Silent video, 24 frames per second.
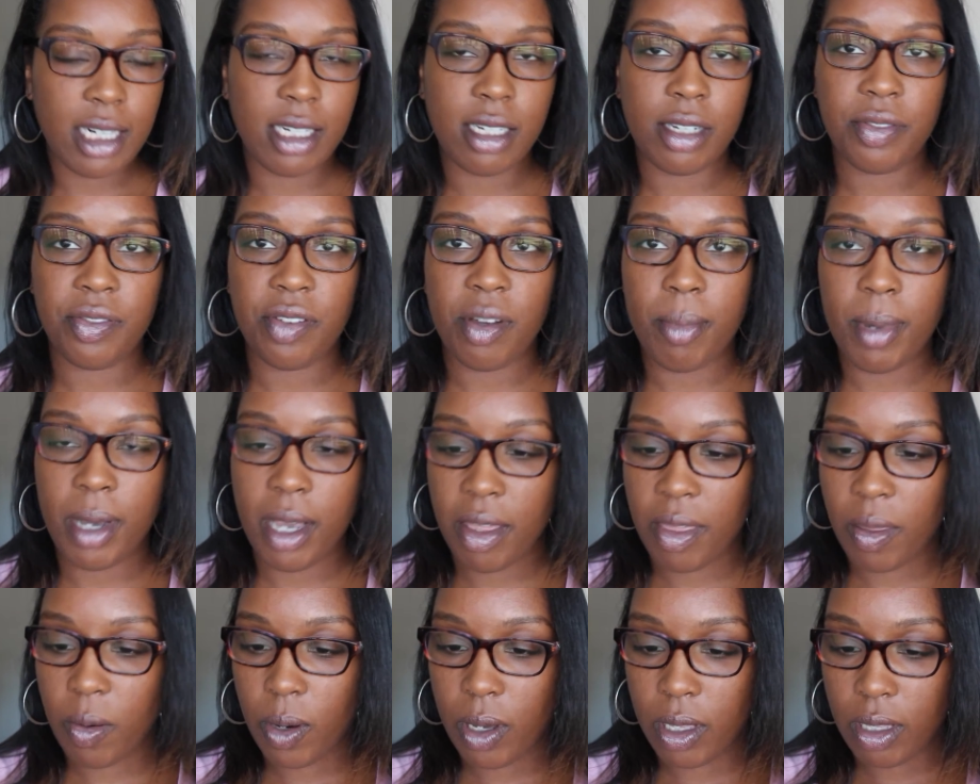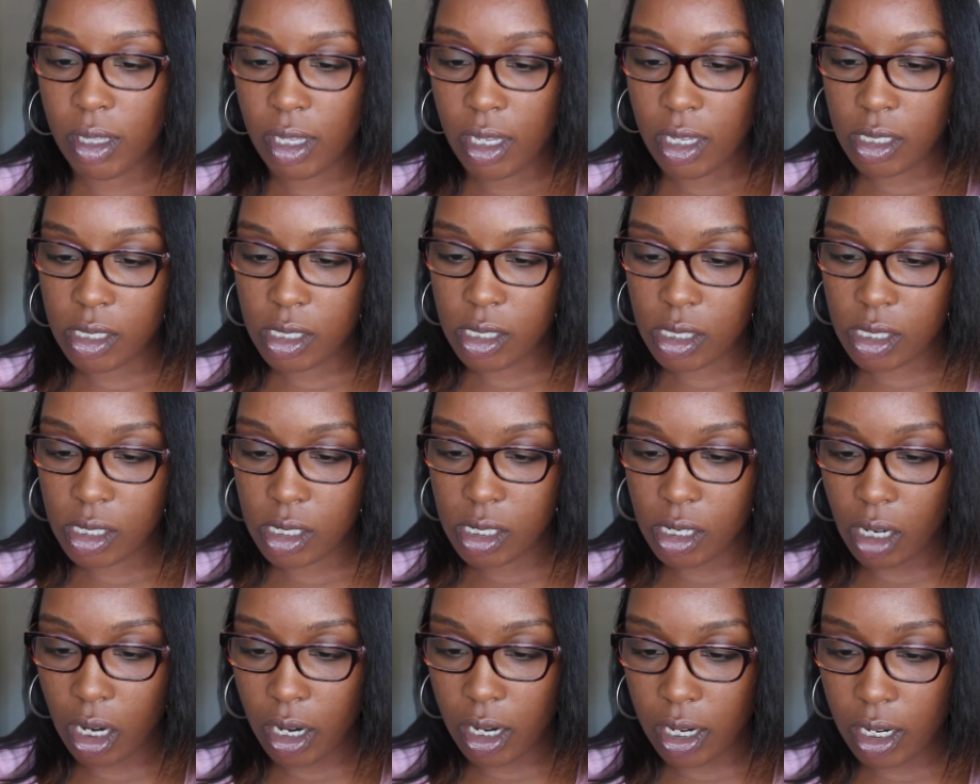I did find my other one. It's
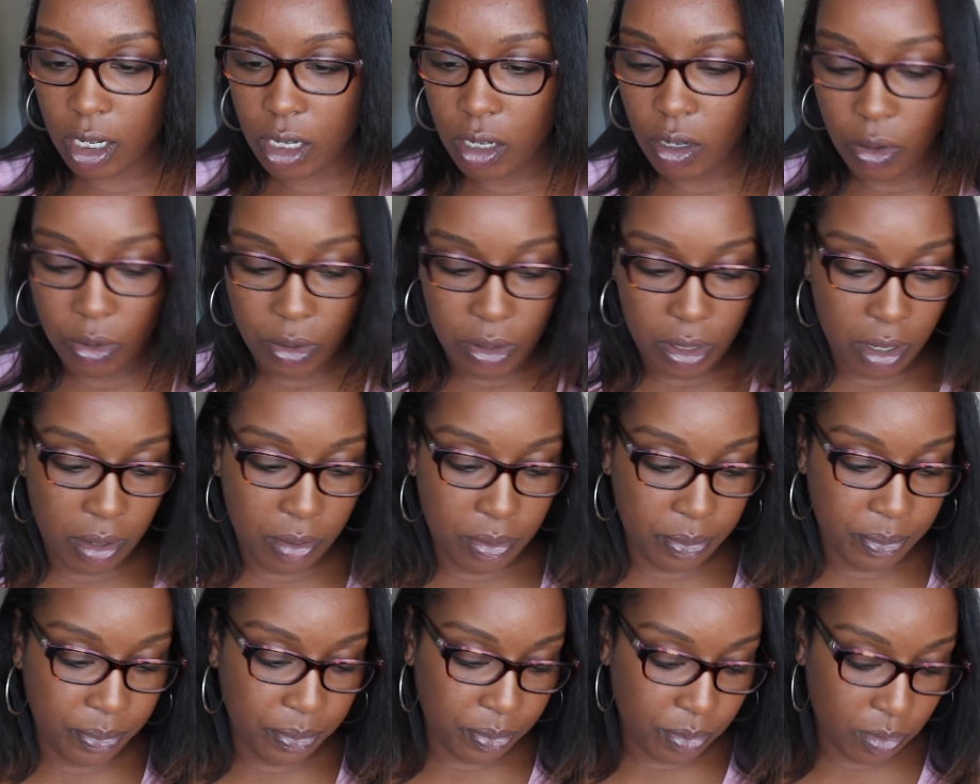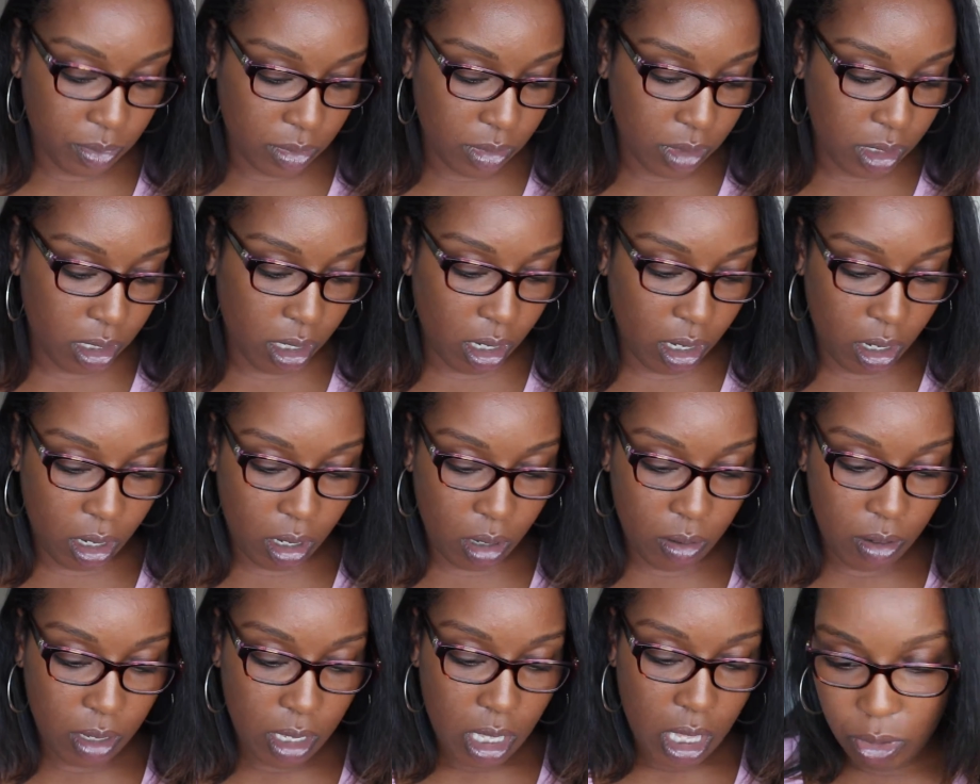dark cocoa.
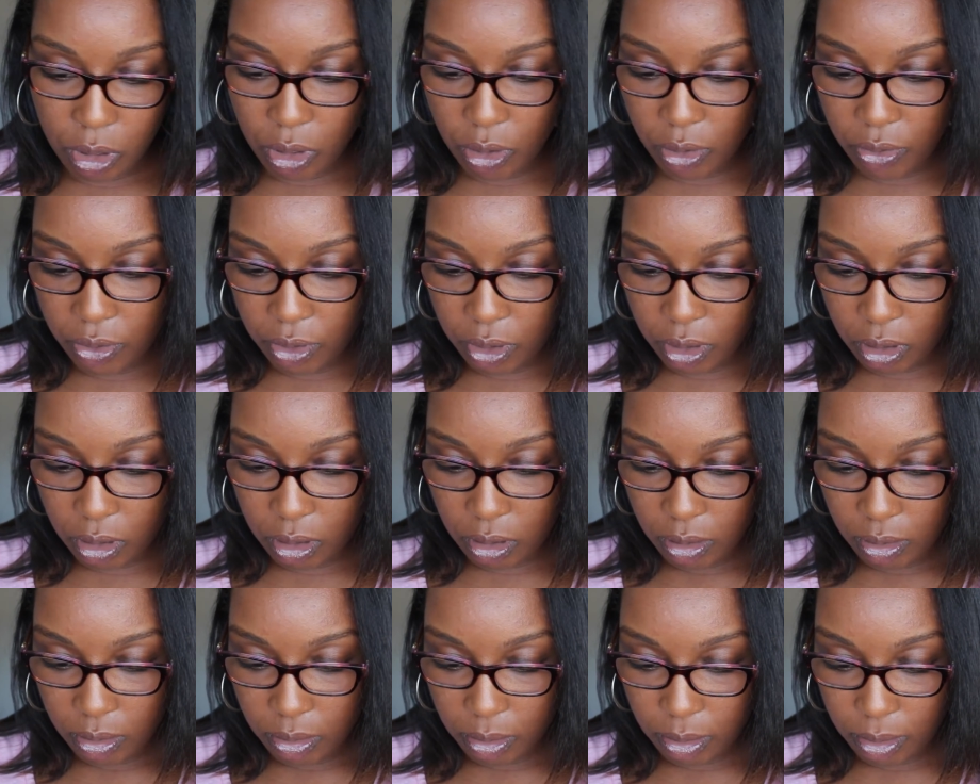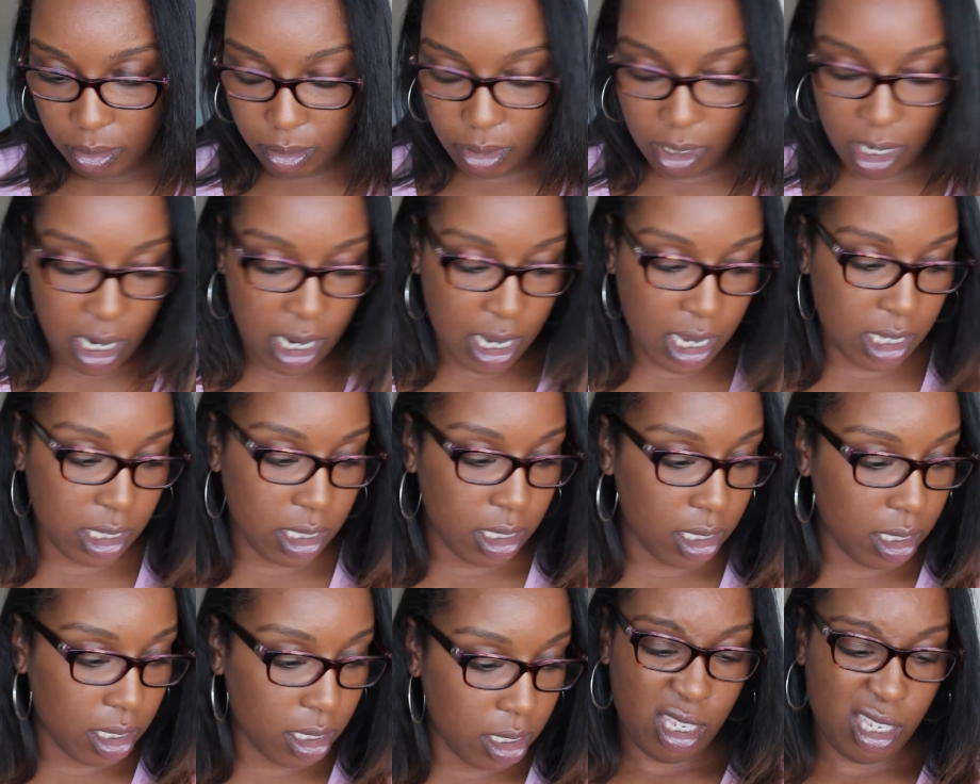So beautiful
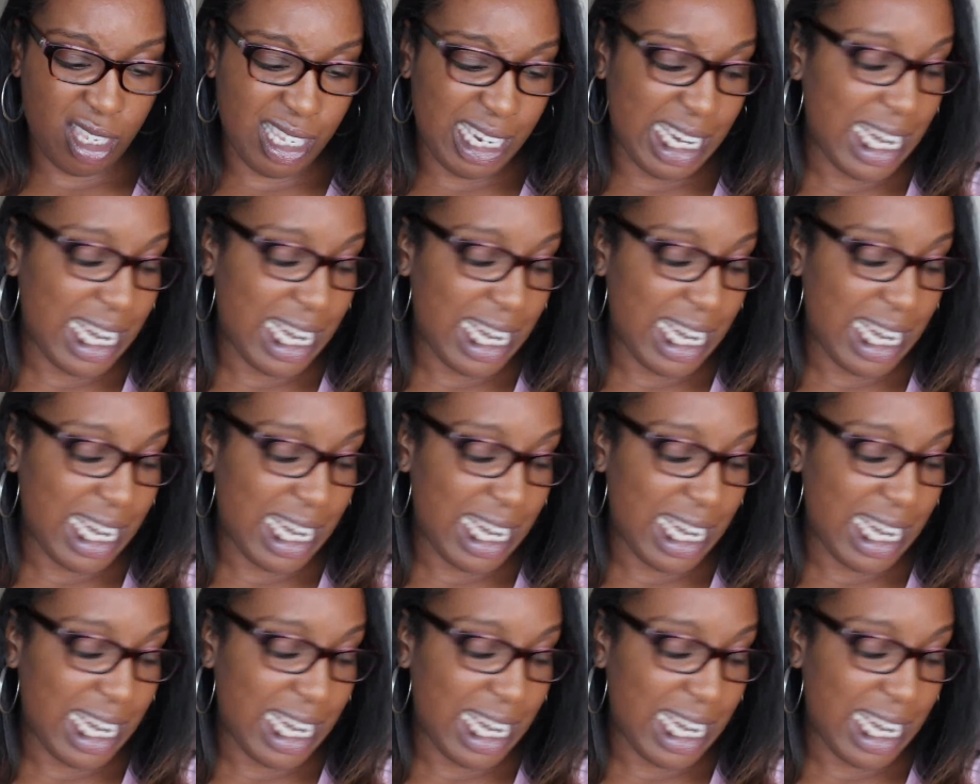bronze is